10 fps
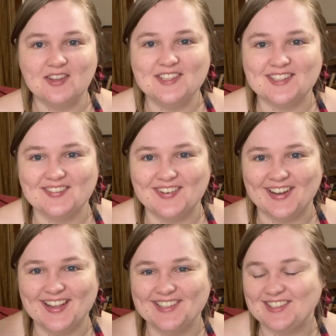isn't
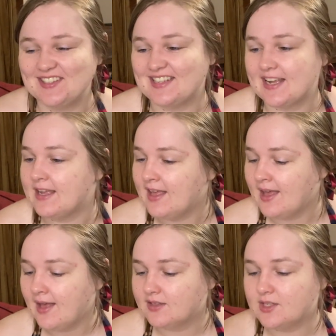very interesting.
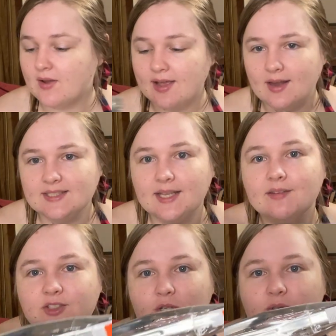So I got a set
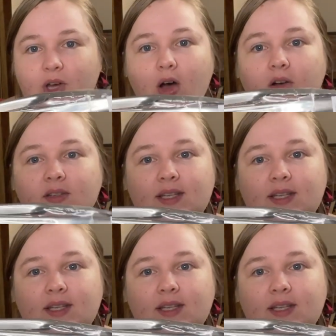of 2 tongs.